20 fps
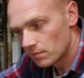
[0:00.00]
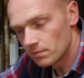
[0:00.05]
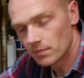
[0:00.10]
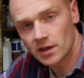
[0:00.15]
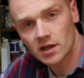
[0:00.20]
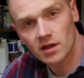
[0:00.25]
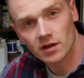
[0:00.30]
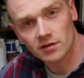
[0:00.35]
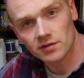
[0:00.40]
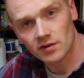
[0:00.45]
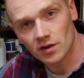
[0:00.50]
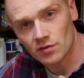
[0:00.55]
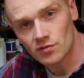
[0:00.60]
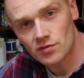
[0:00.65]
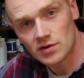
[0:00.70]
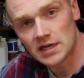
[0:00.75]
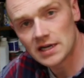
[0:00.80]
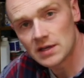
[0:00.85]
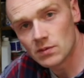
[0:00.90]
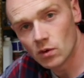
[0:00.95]
because I
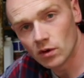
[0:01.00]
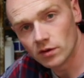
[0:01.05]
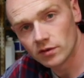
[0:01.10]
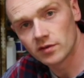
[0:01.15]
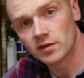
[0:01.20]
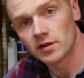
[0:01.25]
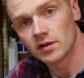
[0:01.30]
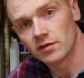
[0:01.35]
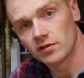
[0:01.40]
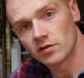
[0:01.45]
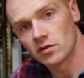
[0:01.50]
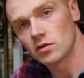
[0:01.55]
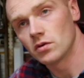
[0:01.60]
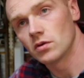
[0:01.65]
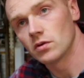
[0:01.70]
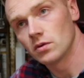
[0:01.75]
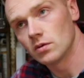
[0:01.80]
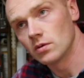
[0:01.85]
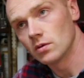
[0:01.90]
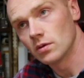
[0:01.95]
really wanted
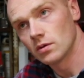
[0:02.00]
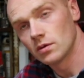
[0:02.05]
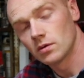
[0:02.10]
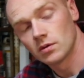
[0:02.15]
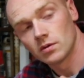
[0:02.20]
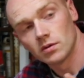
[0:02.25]
to